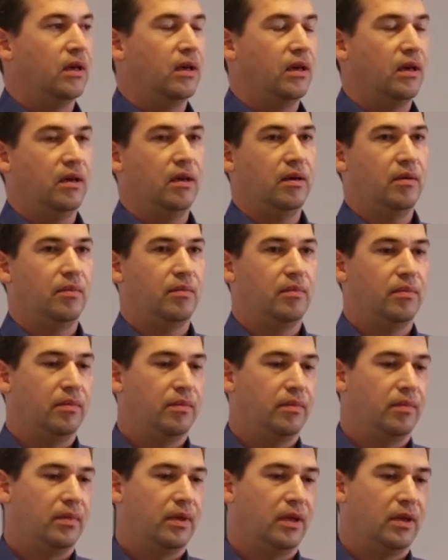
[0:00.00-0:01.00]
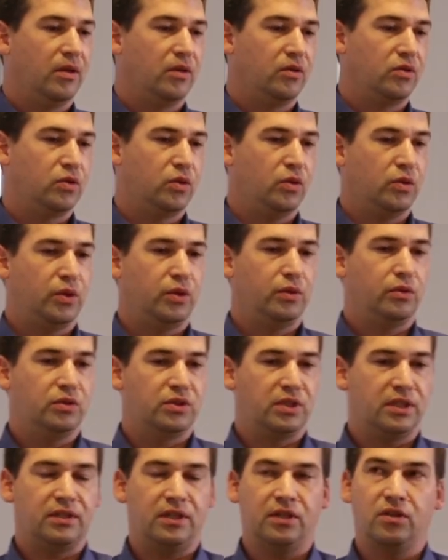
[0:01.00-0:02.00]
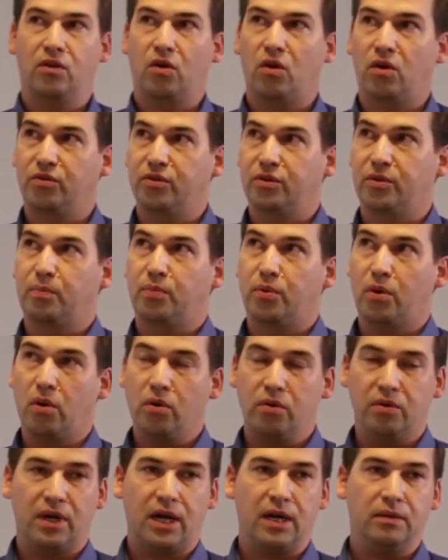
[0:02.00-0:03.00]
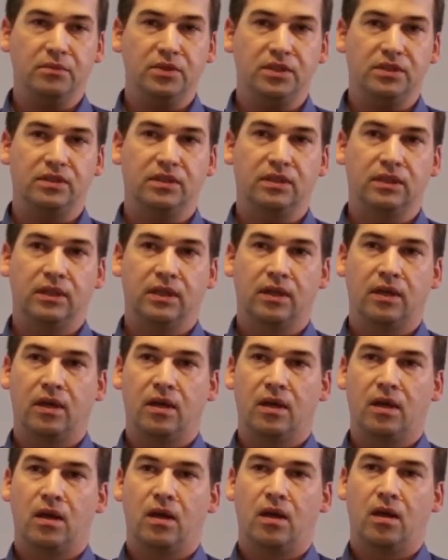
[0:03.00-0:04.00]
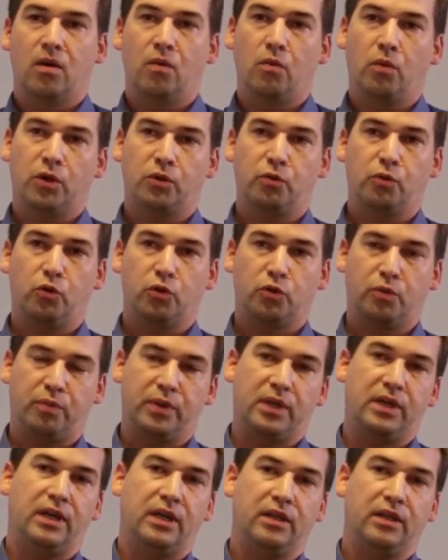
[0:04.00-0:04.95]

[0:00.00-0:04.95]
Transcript: to use it in other programs. What would be